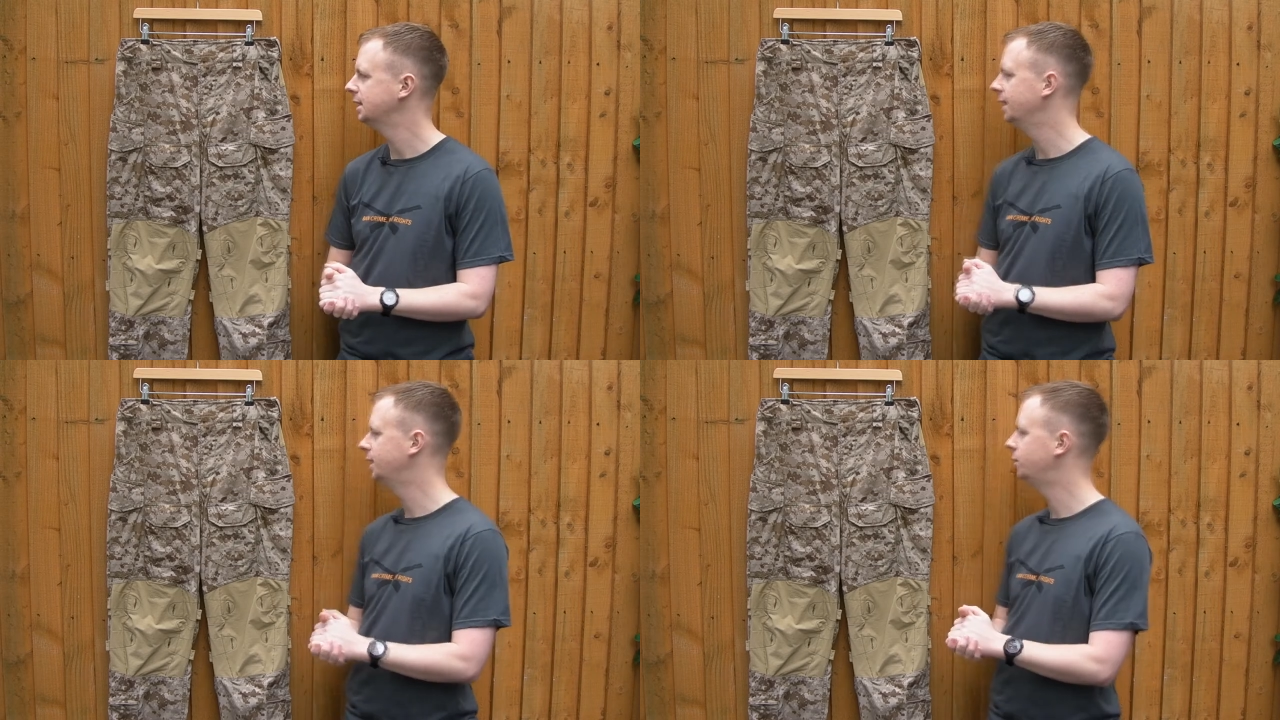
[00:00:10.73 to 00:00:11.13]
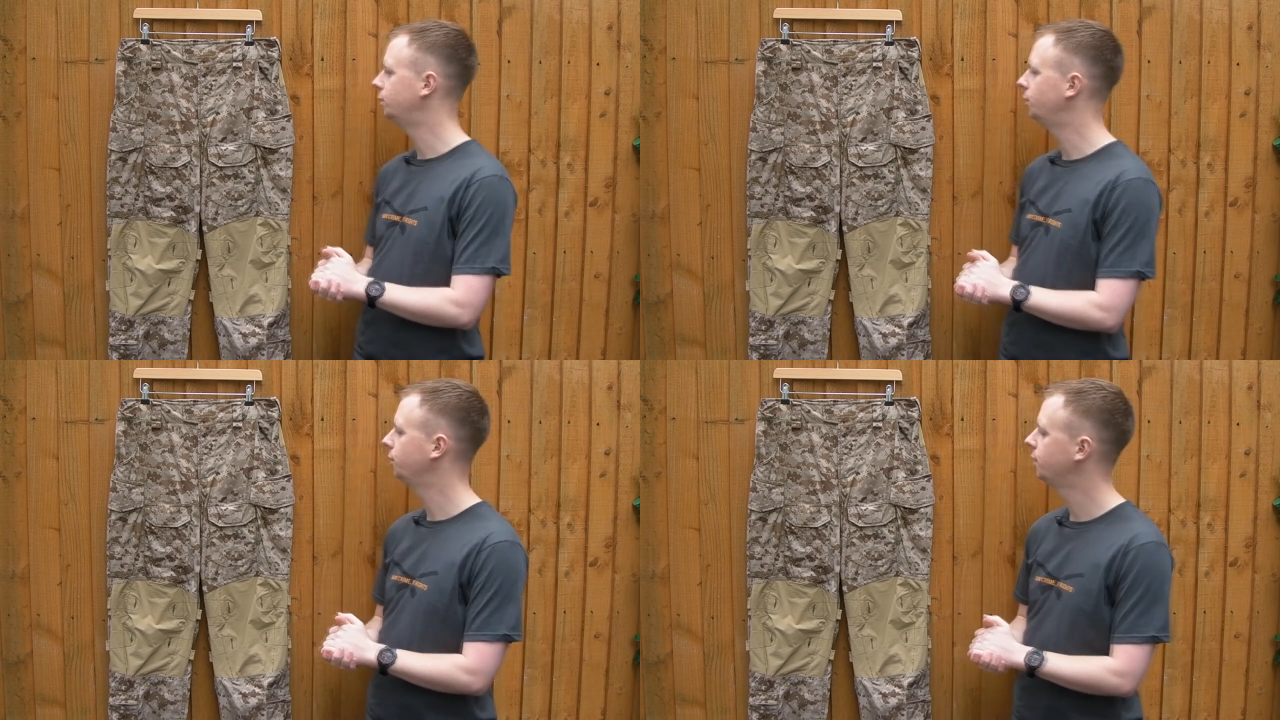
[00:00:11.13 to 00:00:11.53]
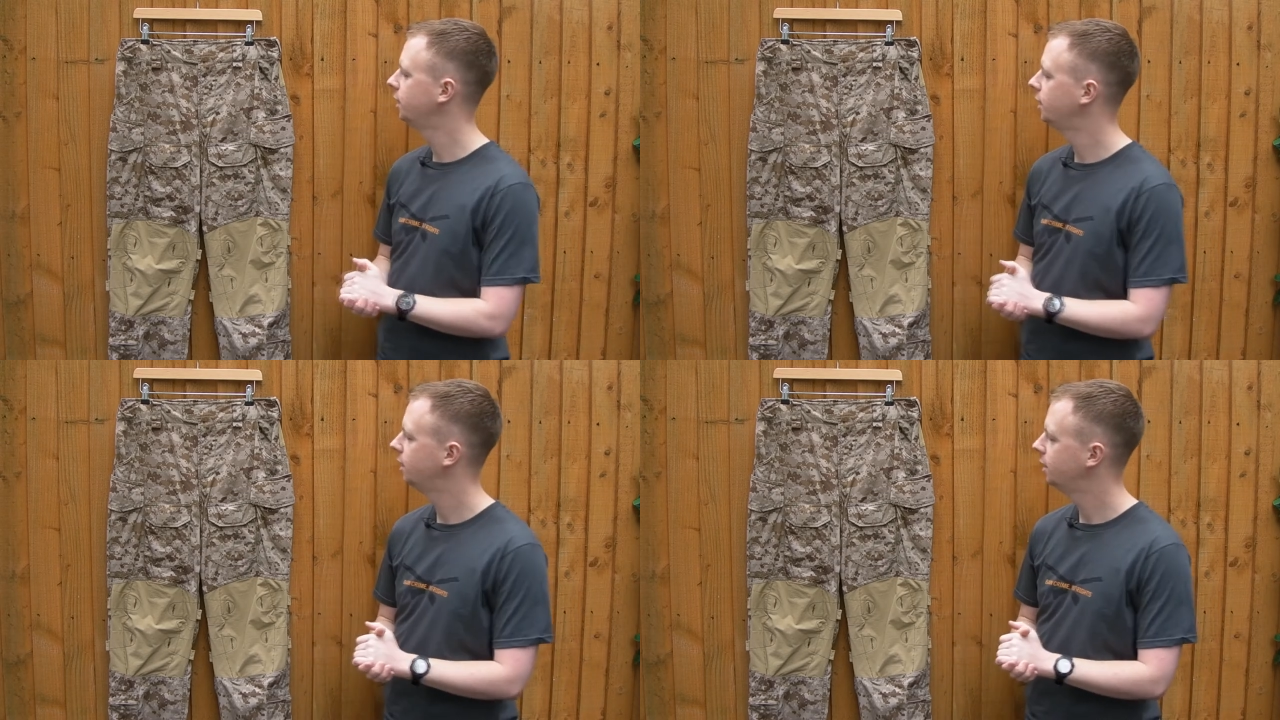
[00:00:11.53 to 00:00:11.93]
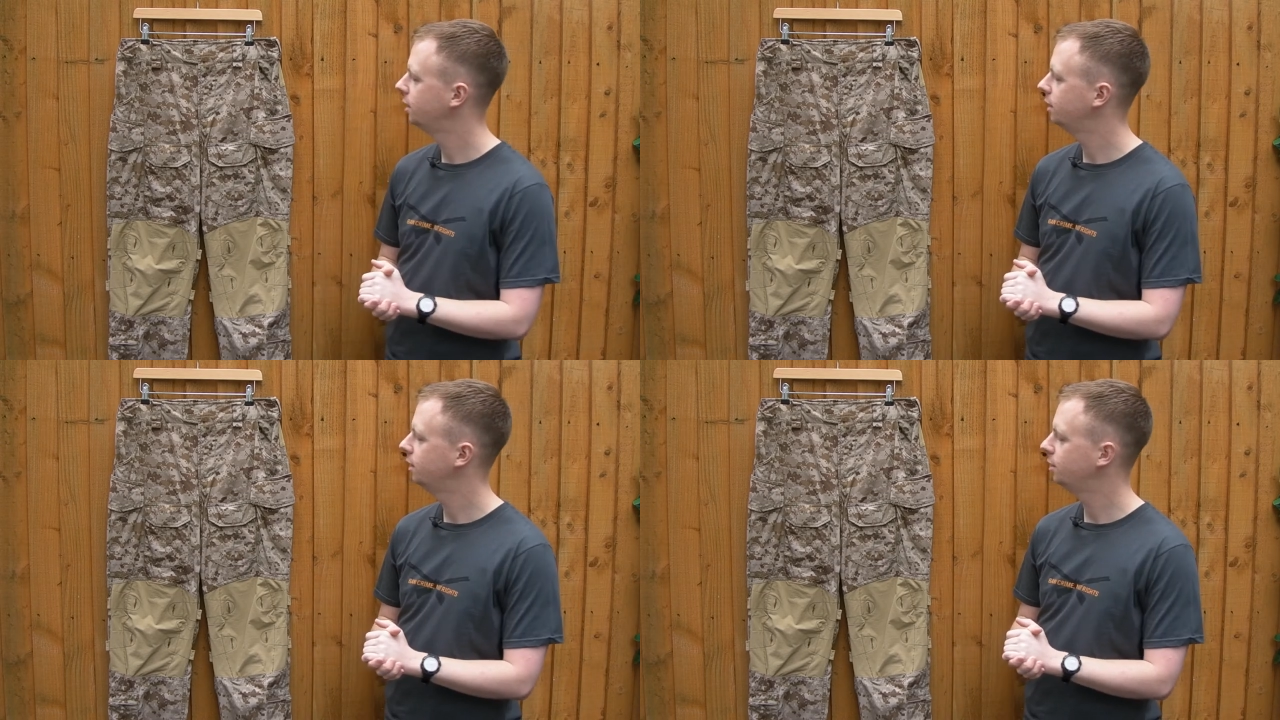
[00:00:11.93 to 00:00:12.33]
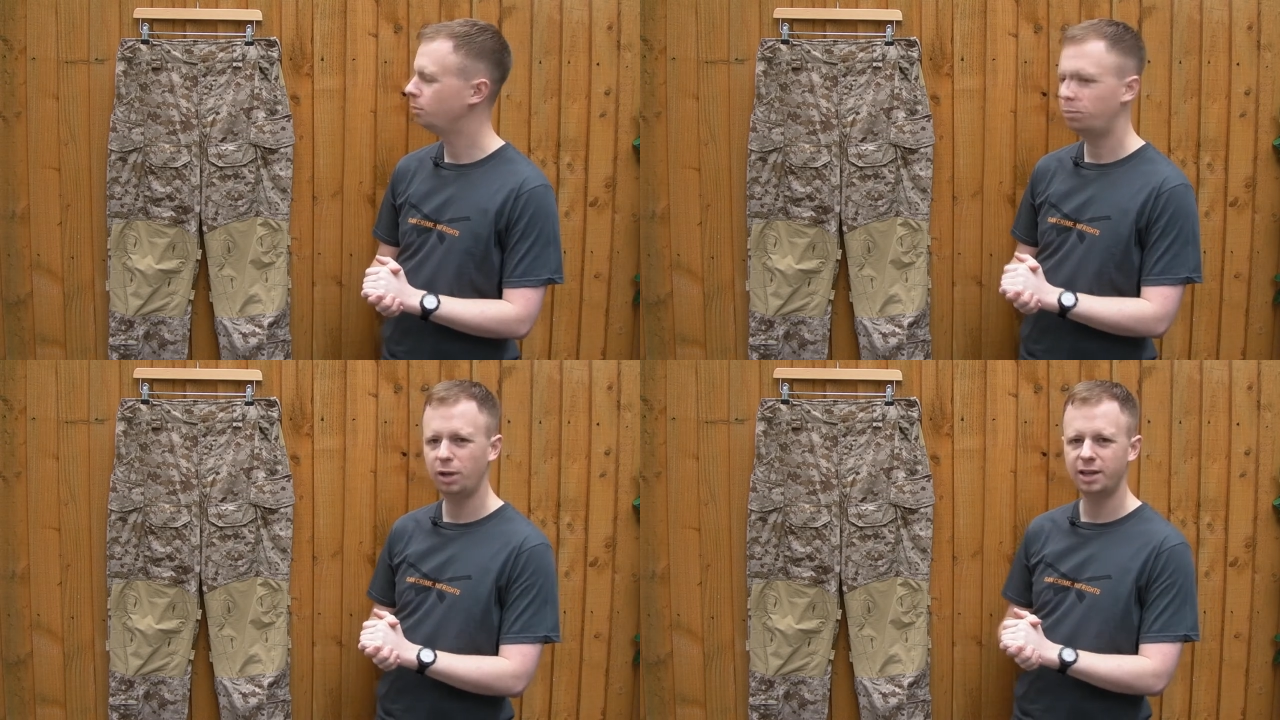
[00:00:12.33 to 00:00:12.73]
Now,
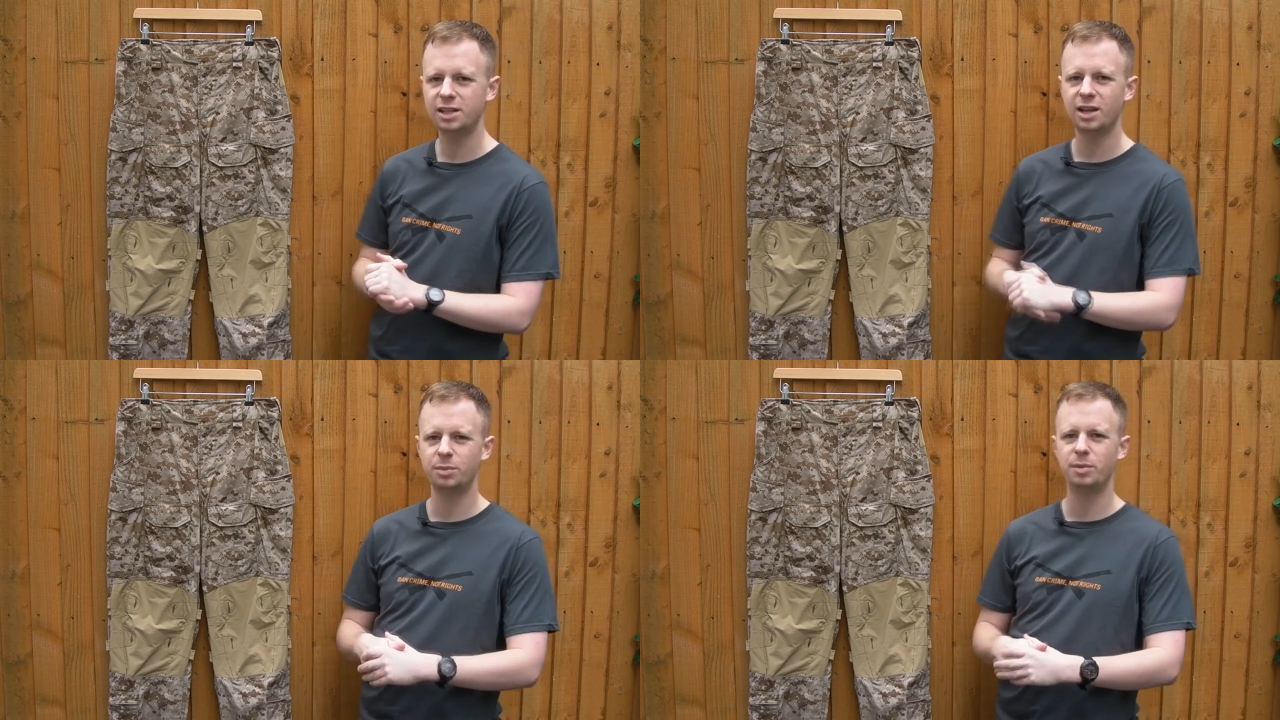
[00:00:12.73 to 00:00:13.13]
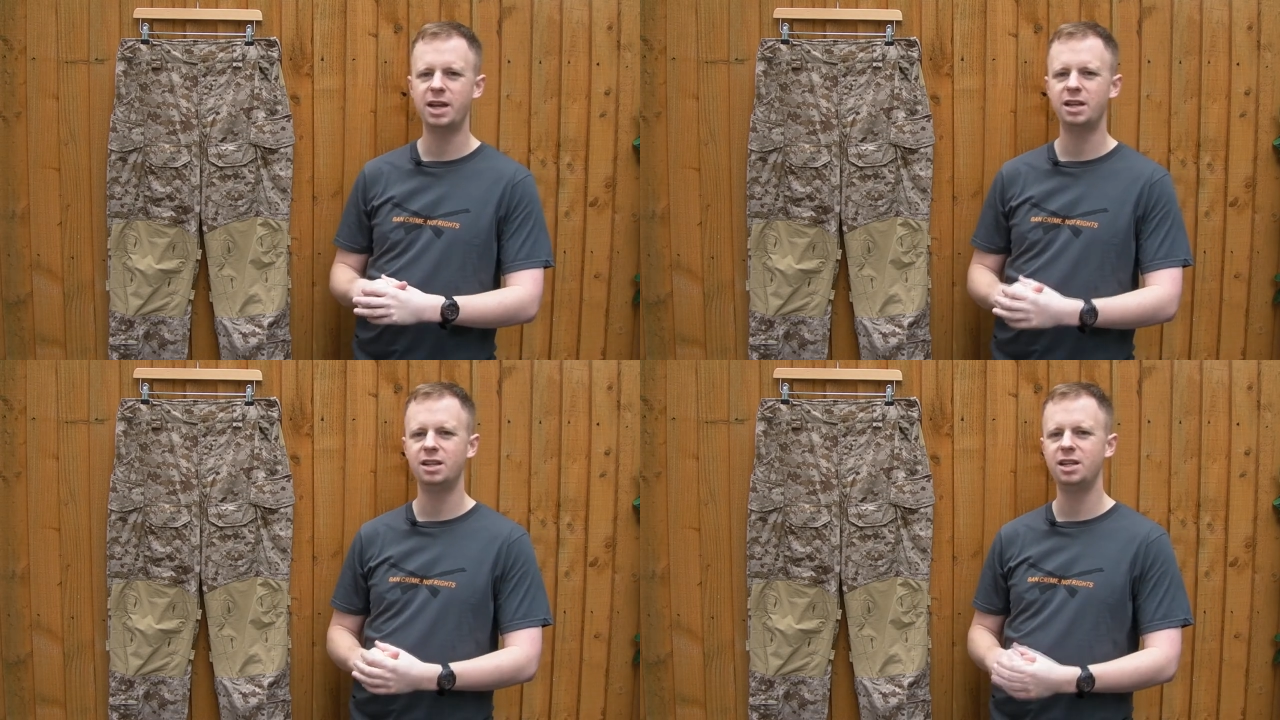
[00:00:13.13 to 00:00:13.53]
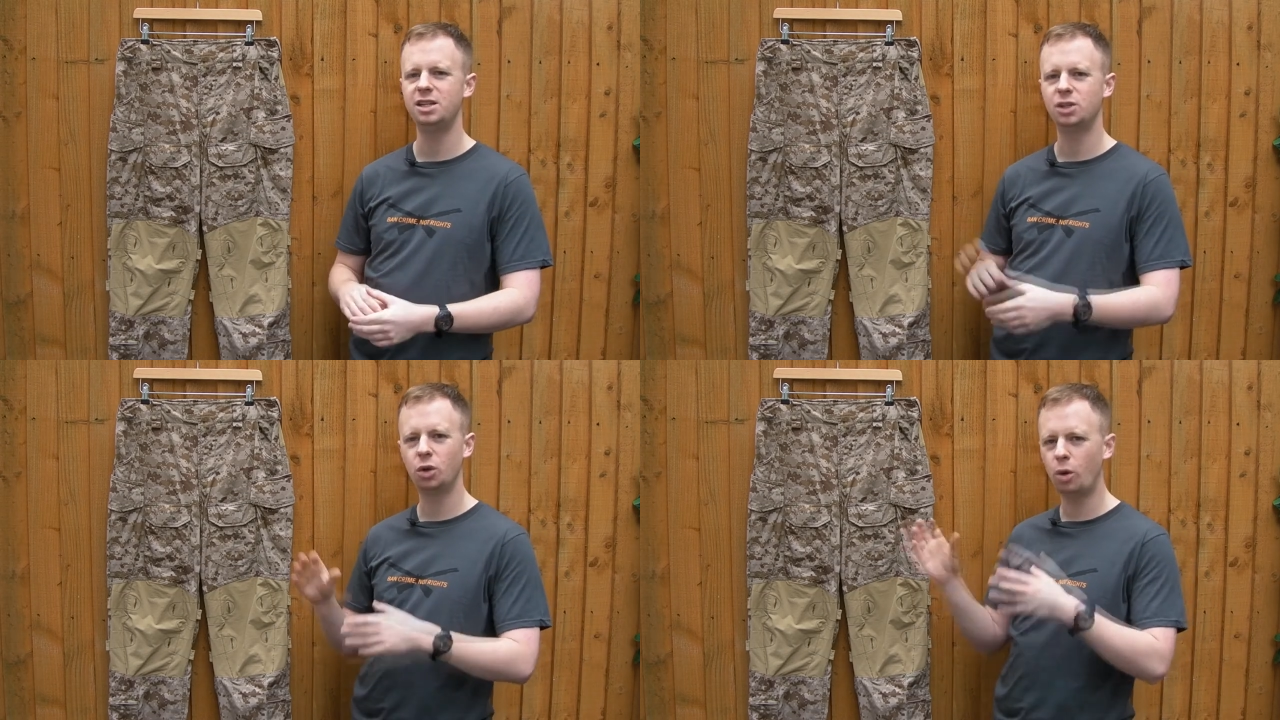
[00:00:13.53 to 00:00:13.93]
Platatac have been making these